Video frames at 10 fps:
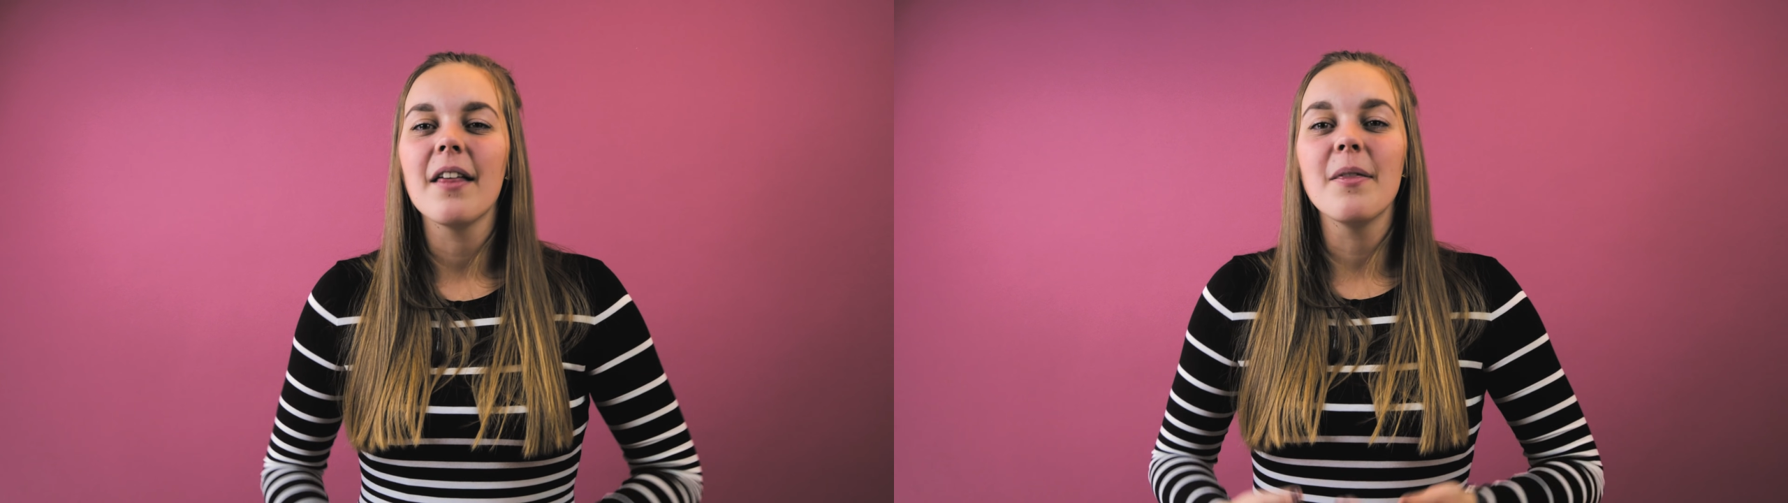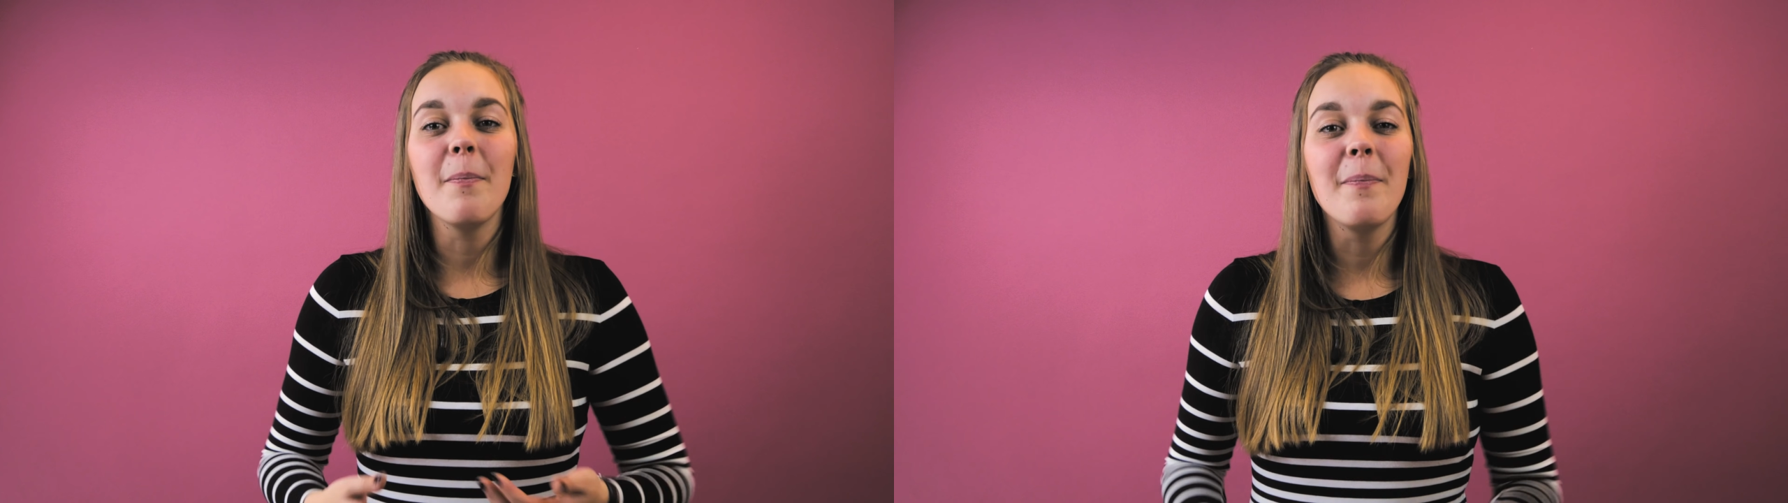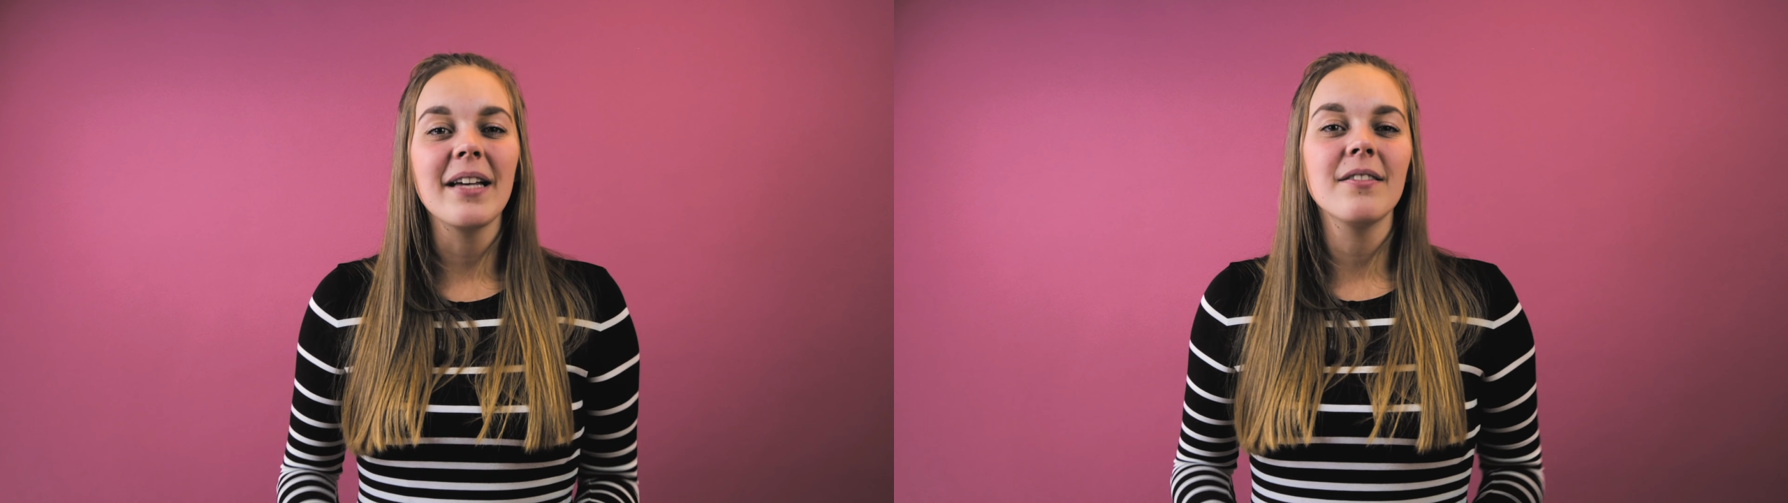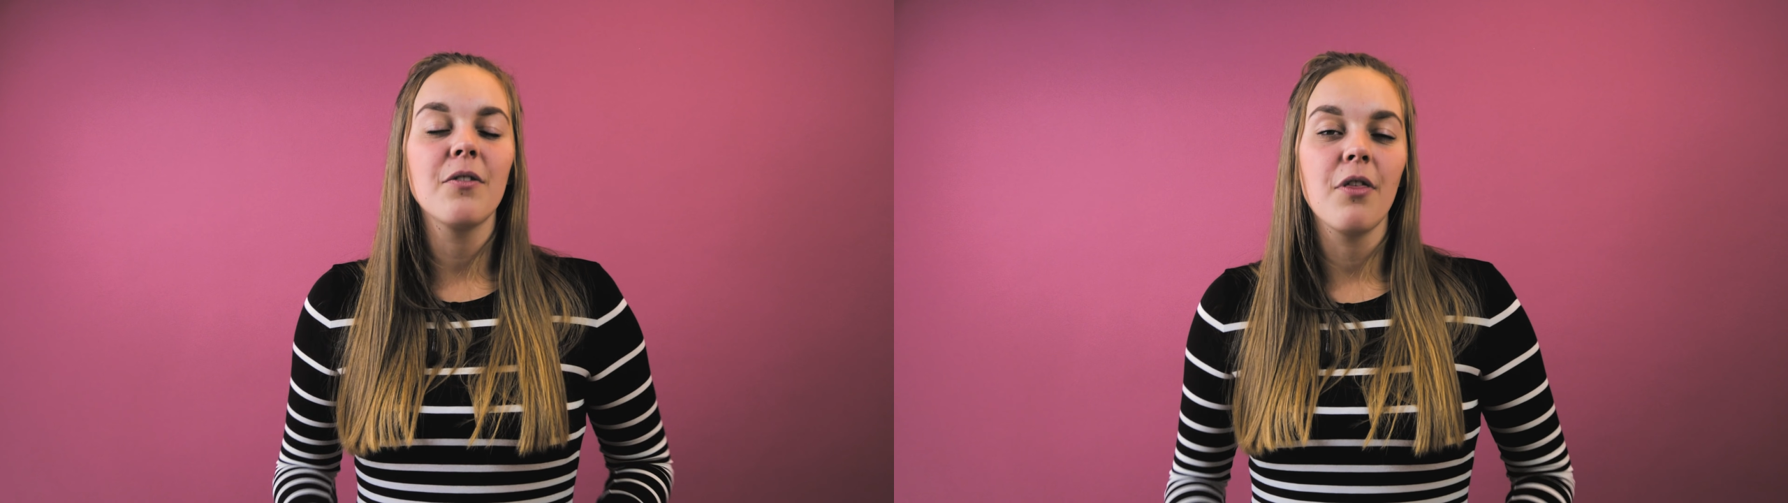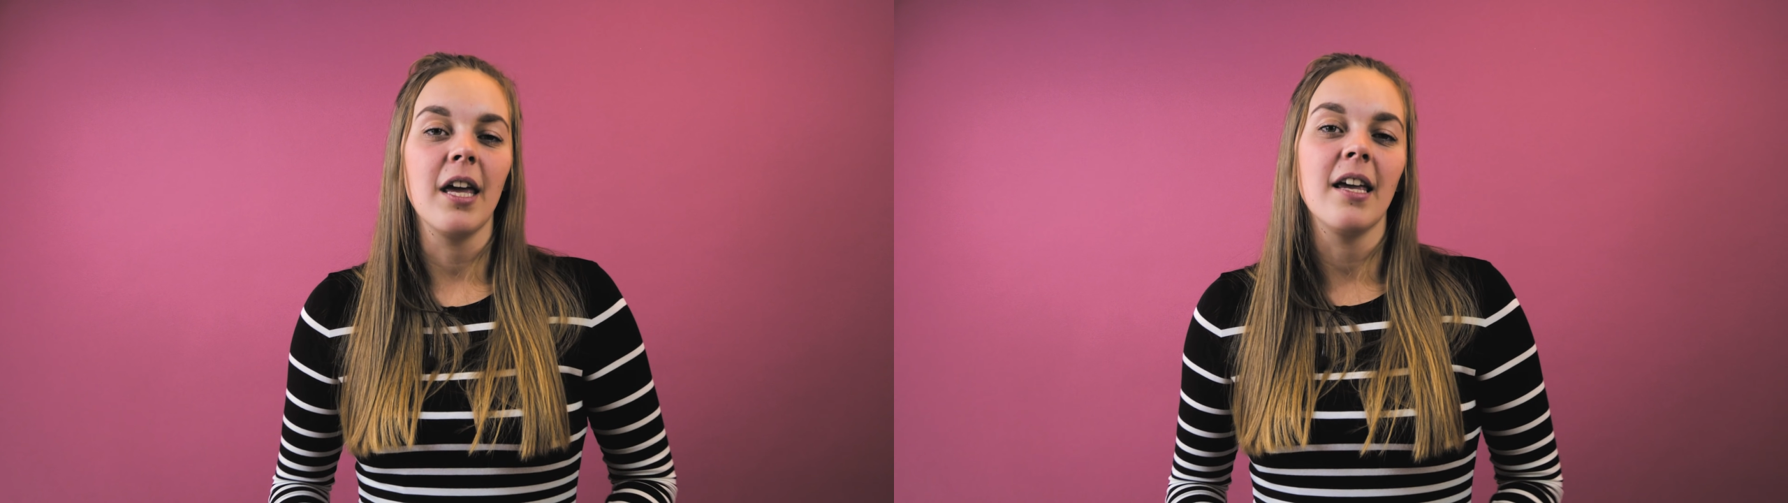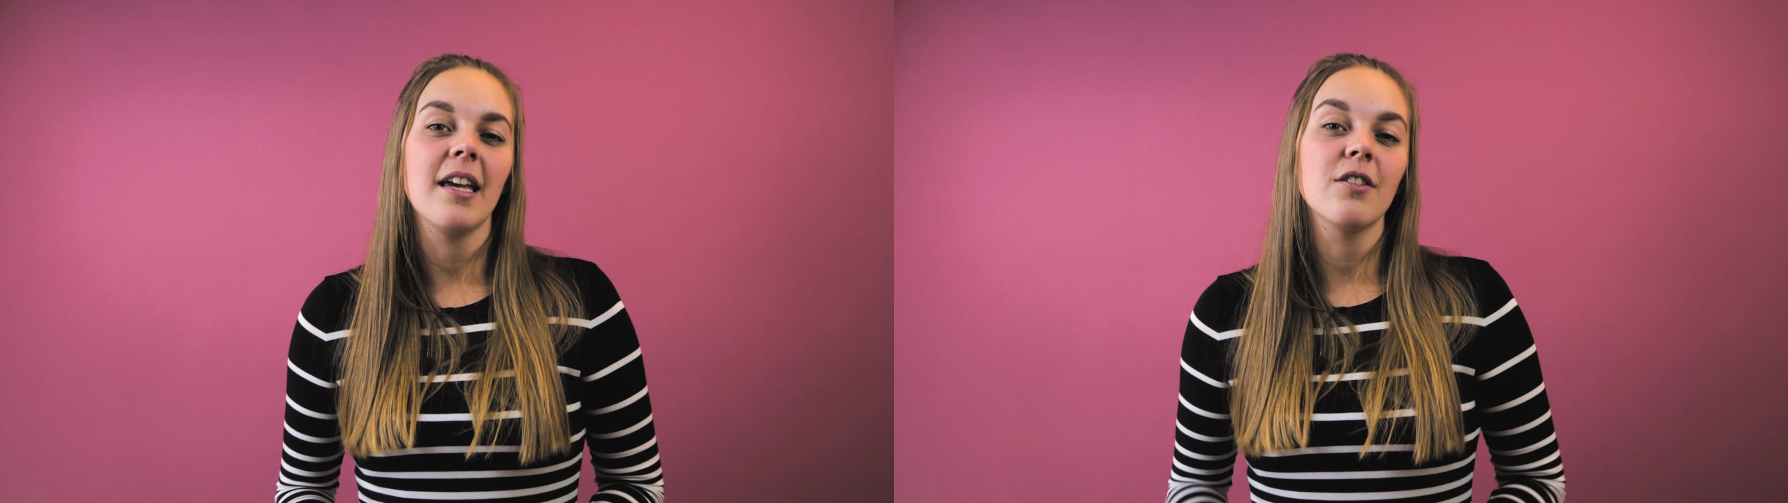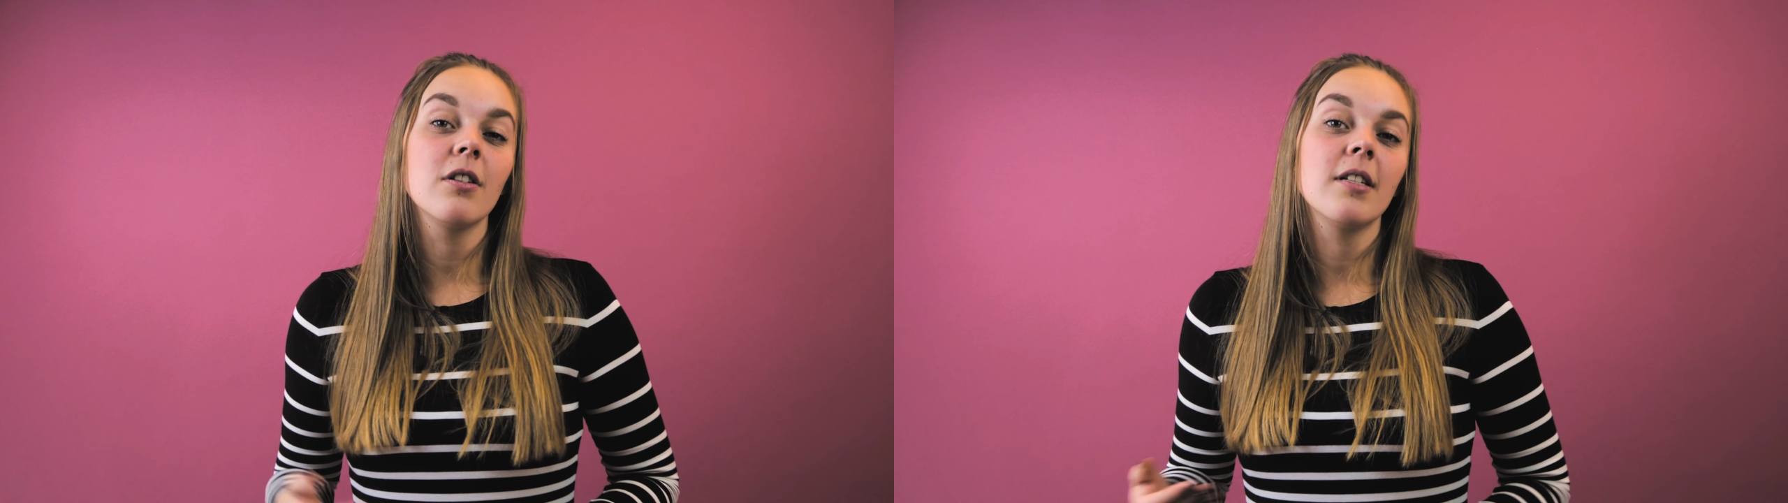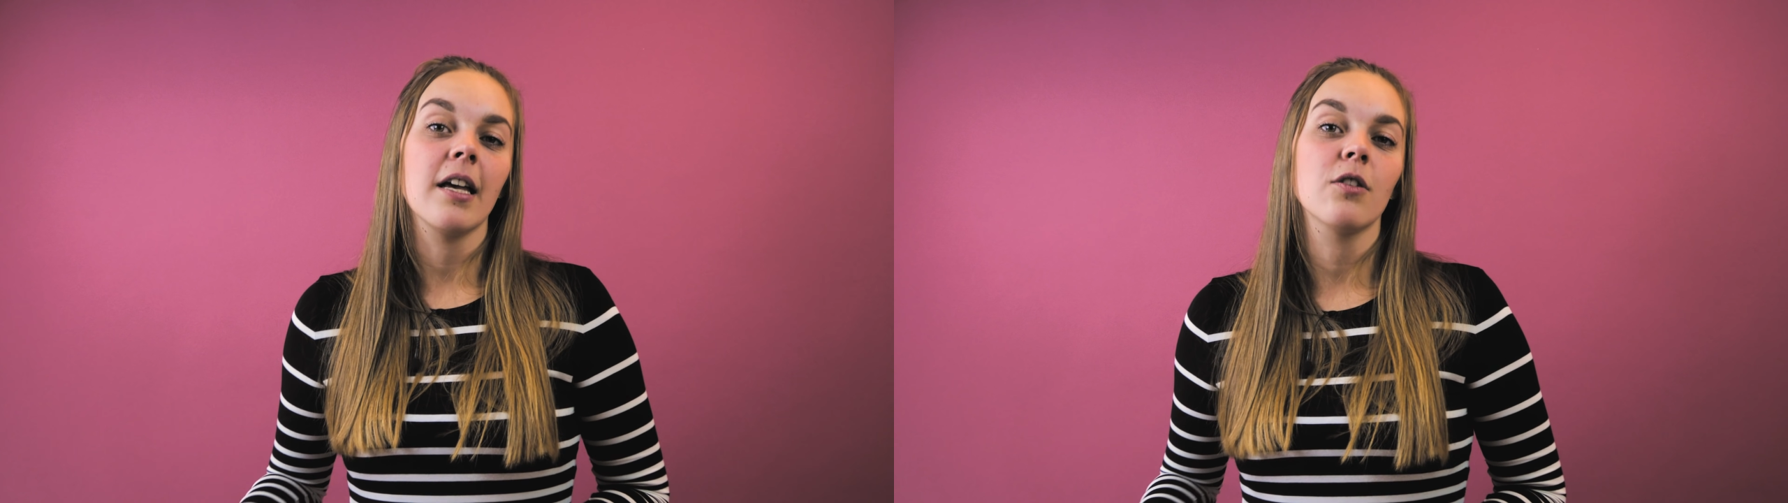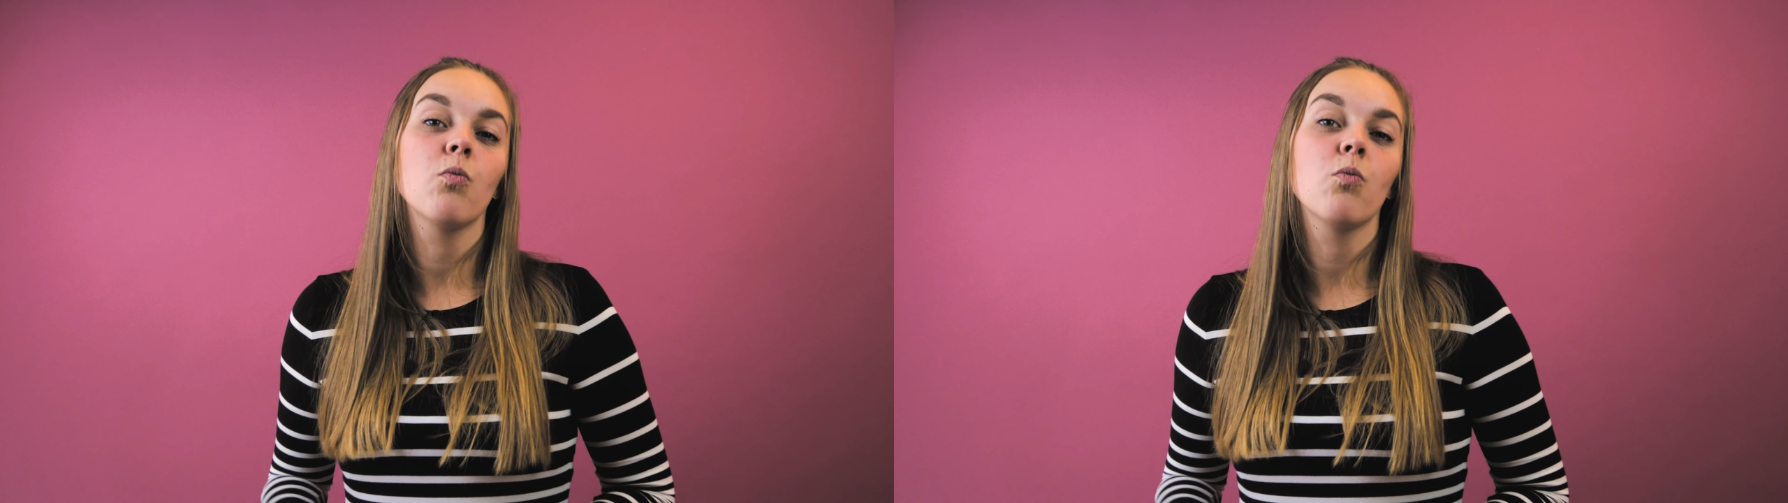the best thing is to test